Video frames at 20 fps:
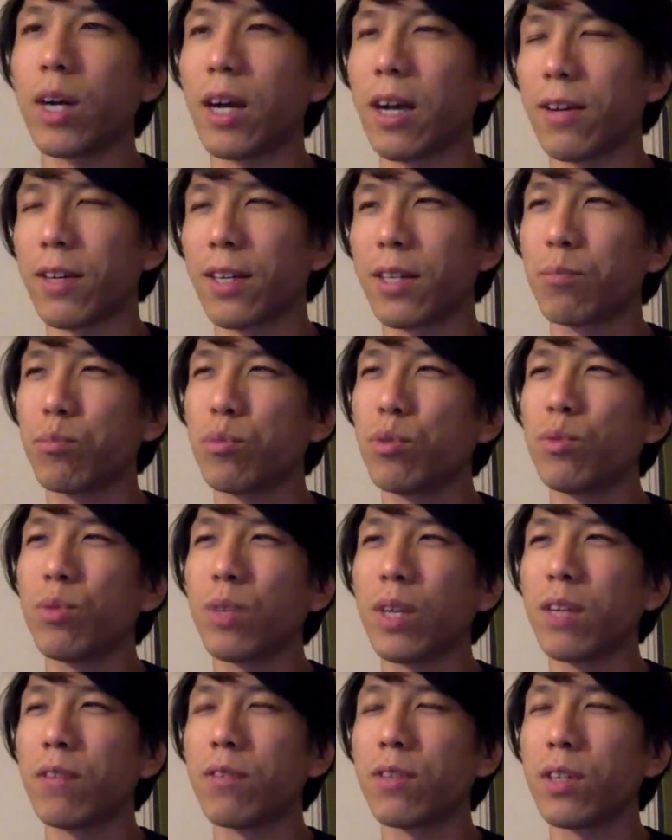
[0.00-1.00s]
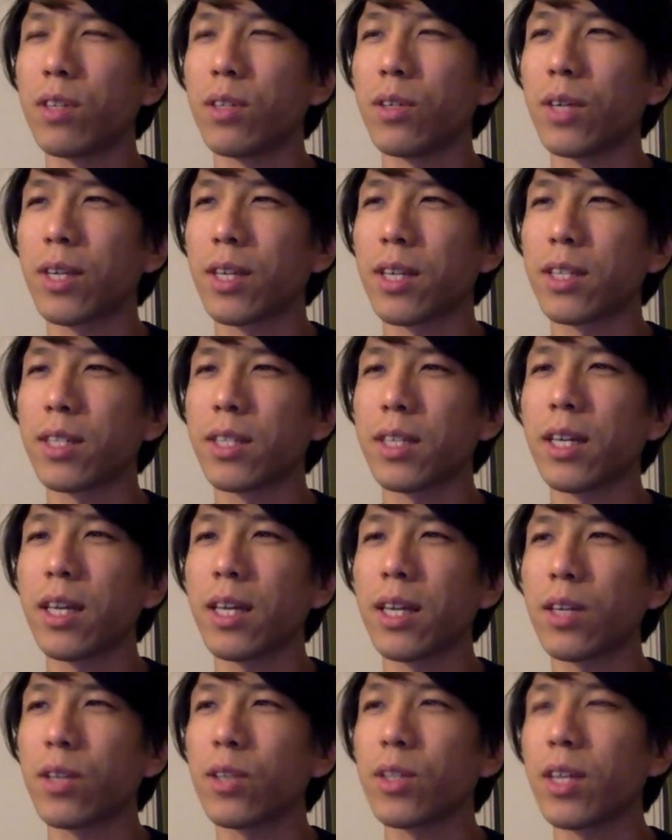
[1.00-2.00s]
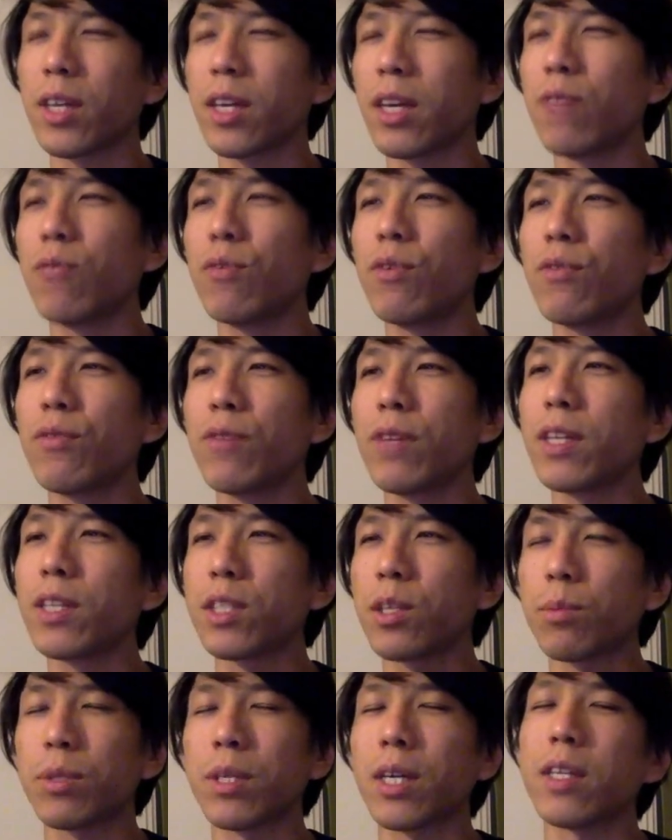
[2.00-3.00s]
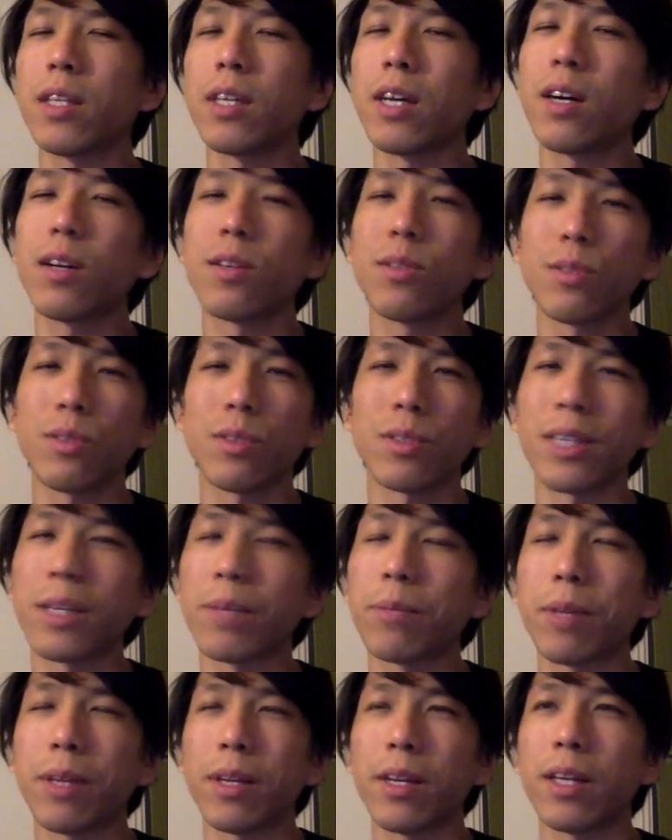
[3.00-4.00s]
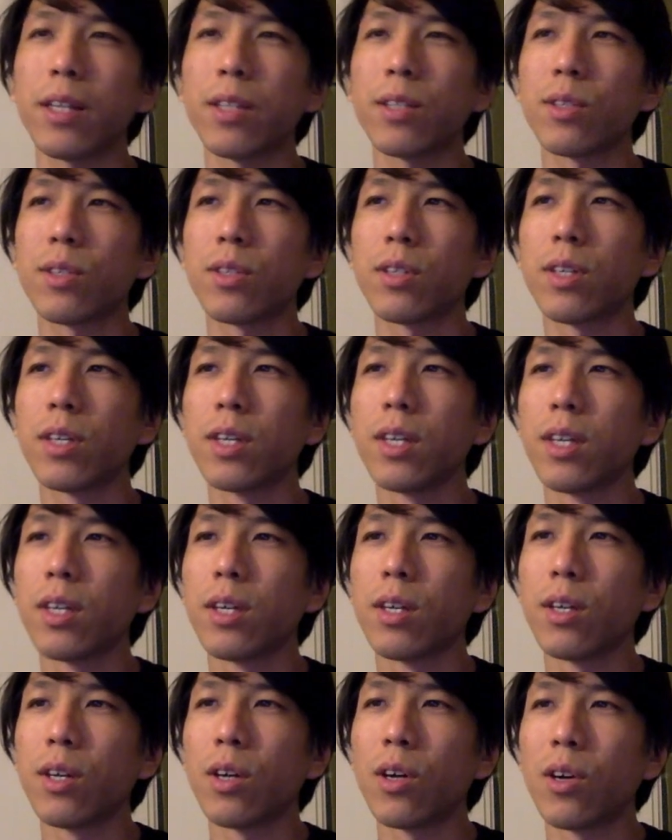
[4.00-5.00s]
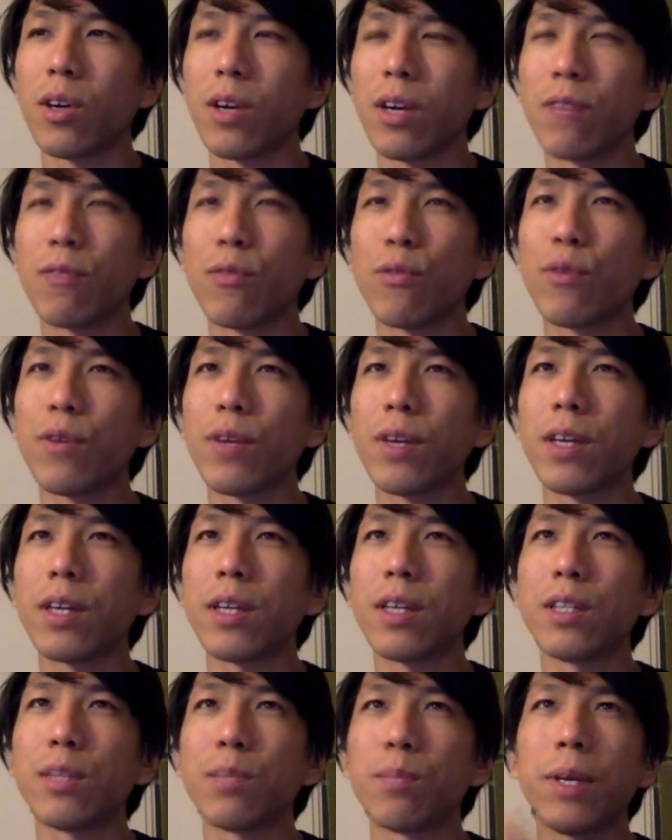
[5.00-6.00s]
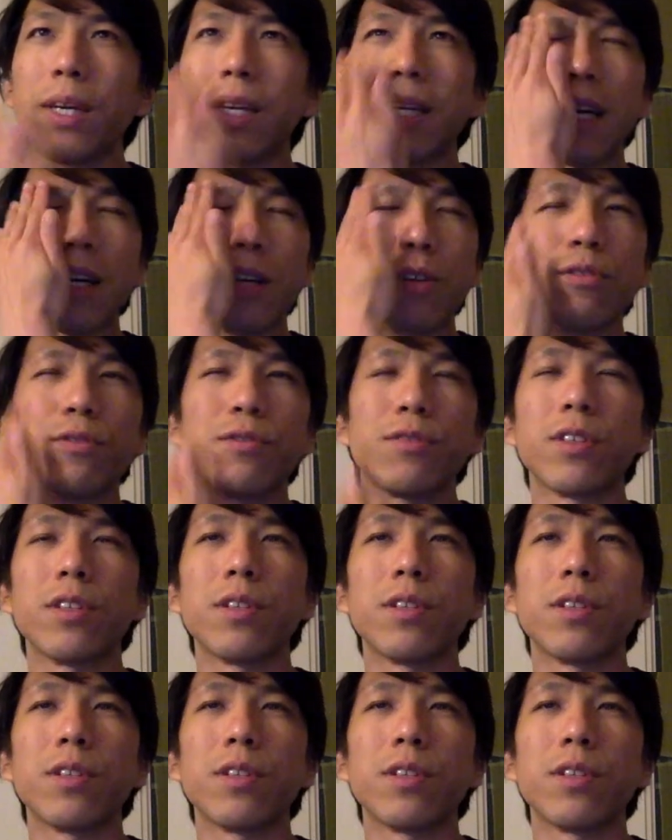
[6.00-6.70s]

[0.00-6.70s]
I can put whatever, you know. I can say like, okay, everything is upside down on that planet, or everything is made out of